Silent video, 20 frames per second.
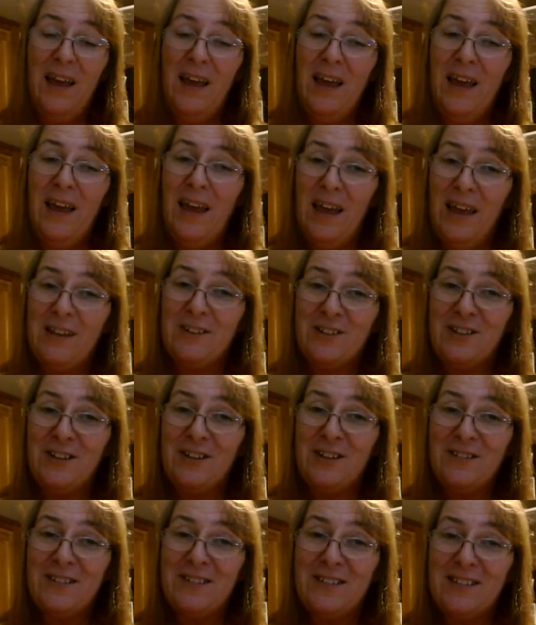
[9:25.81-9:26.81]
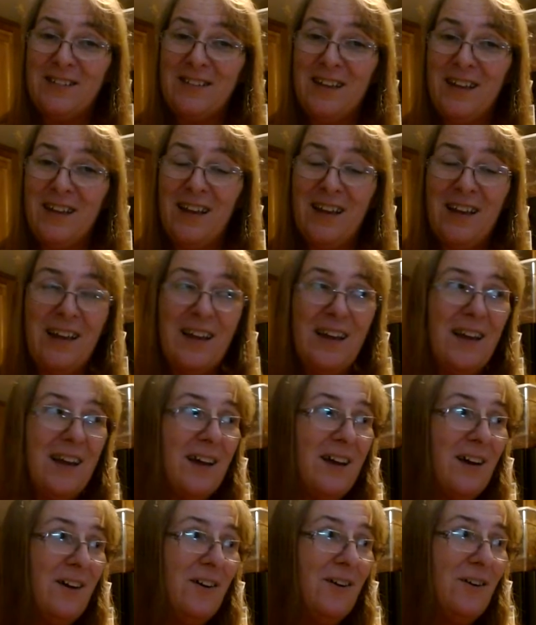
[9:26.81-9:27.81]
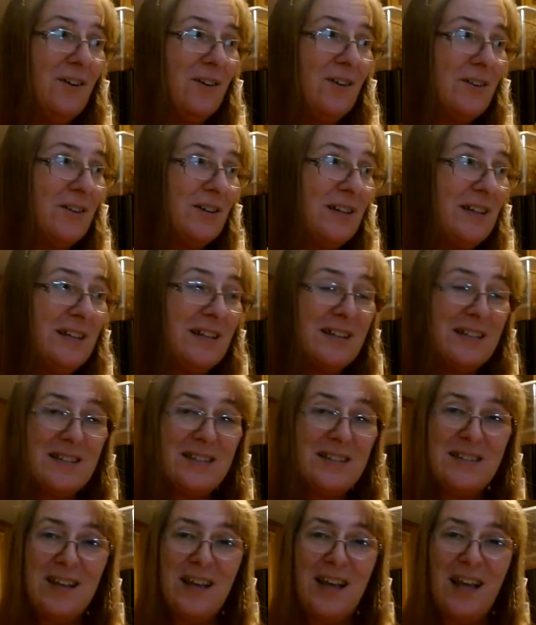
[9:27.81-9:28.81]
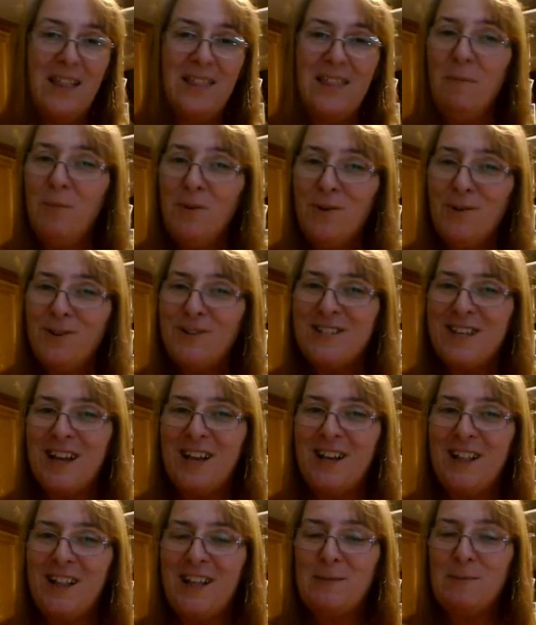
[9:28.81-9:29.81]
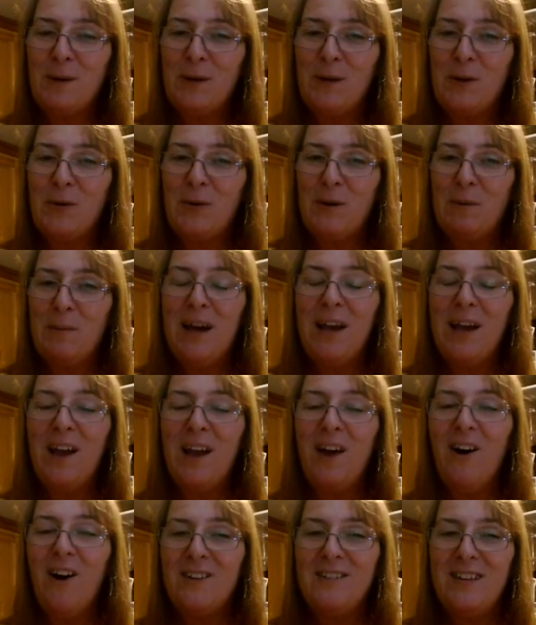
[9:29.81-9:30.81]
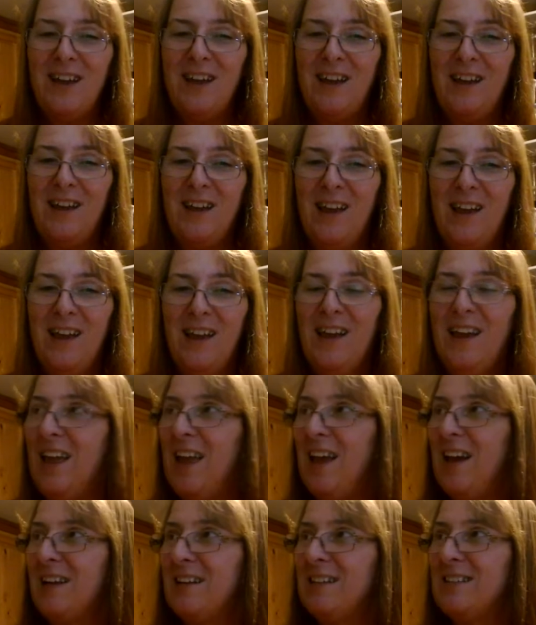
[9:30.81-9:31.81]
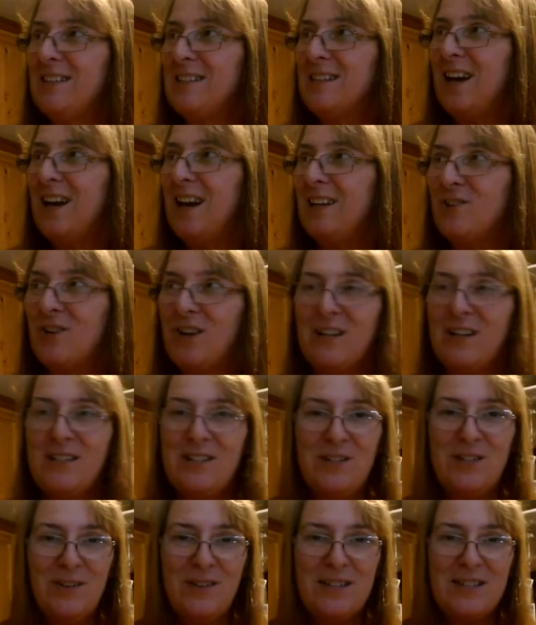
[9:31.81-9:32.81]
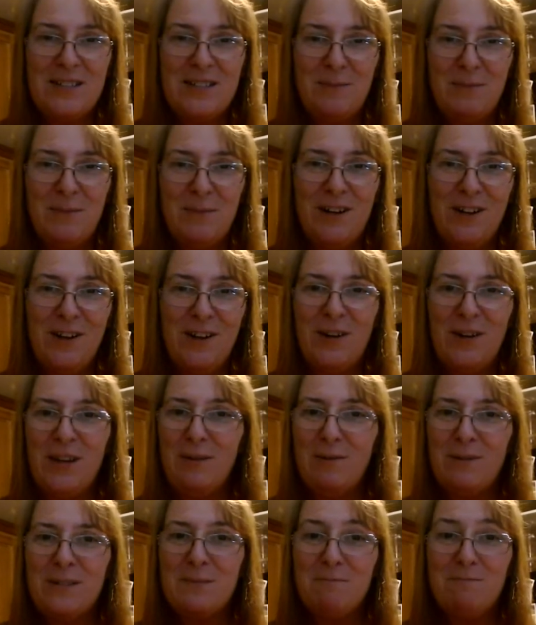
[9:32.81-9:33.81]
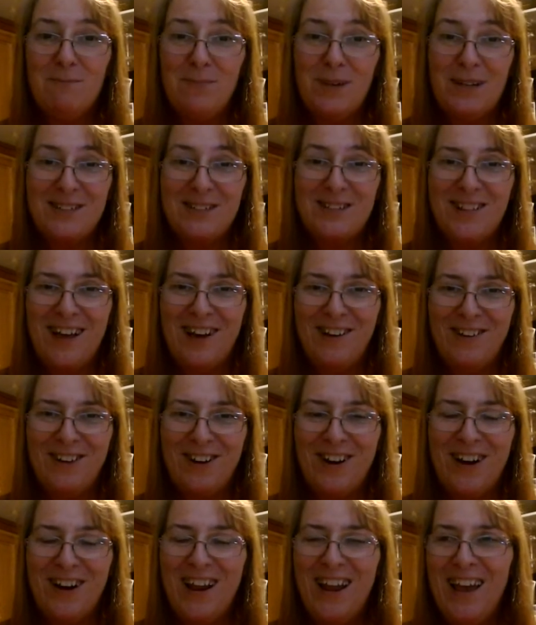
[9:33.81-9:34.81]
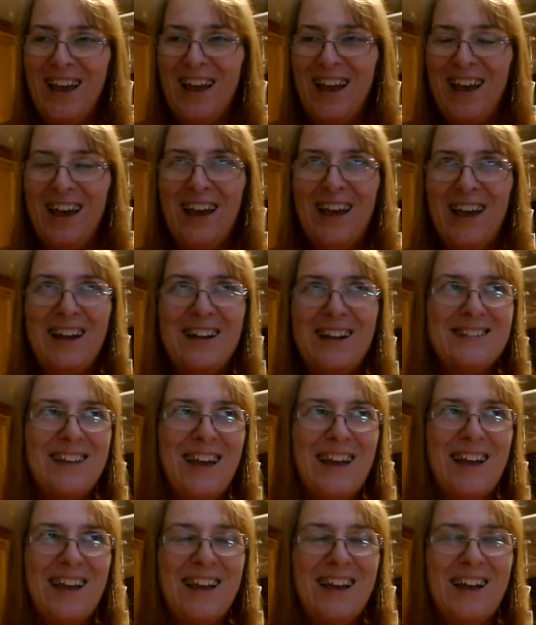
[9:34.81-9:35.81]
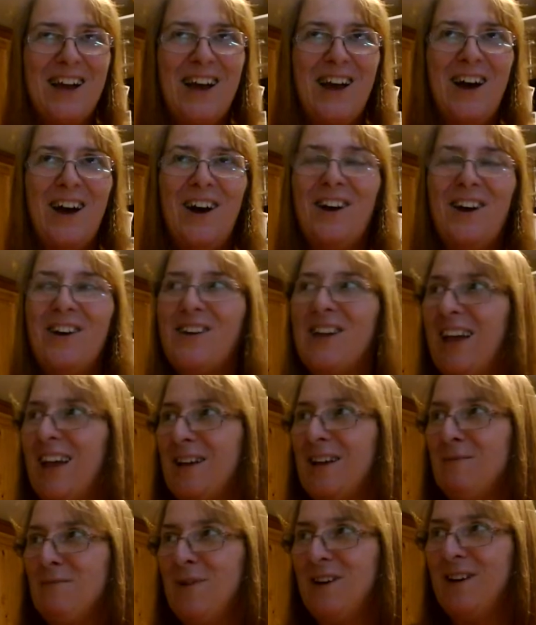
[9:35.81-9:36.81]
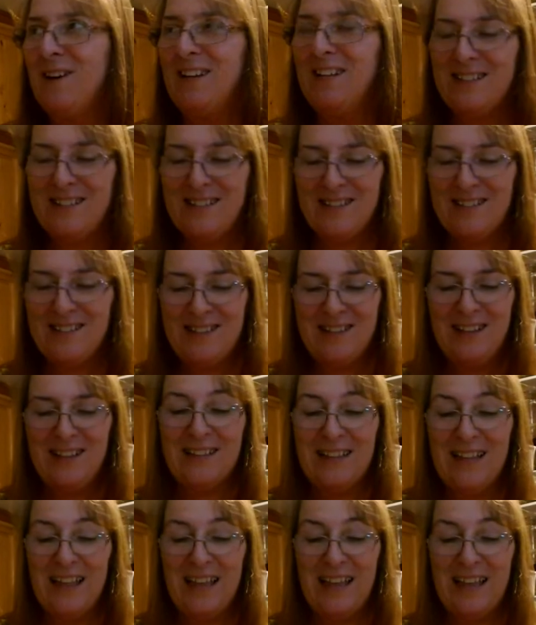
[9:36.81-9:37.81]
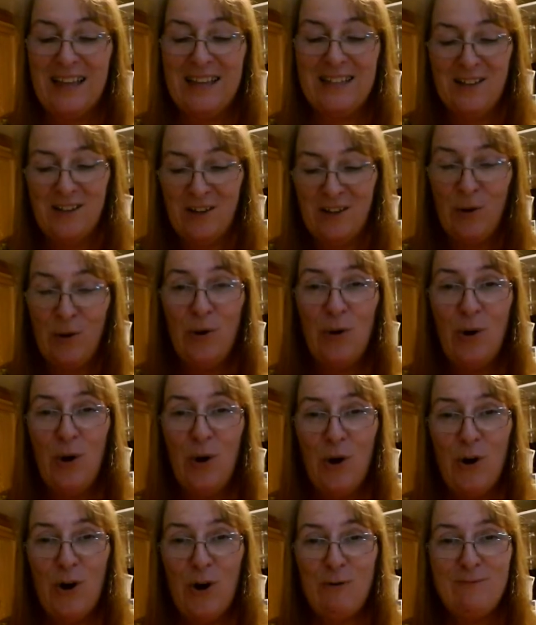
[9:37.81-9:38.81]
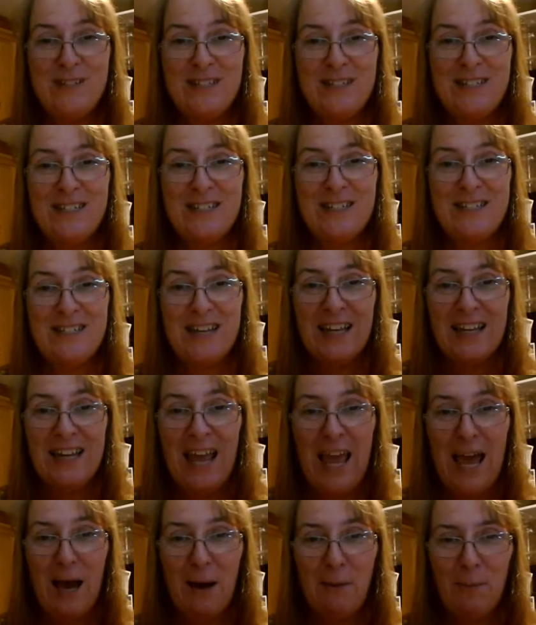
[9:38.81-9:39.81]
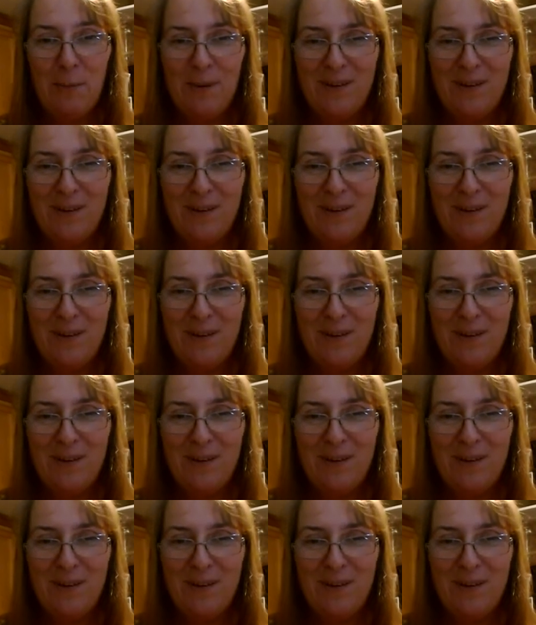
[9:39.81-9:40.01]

handkerchiefs. Oh goodness. That motorcycle has been going by all day and I tried doing this a minute ago and he was much louder. And it's like, okay, come on, it's it's late, go home, take a nap.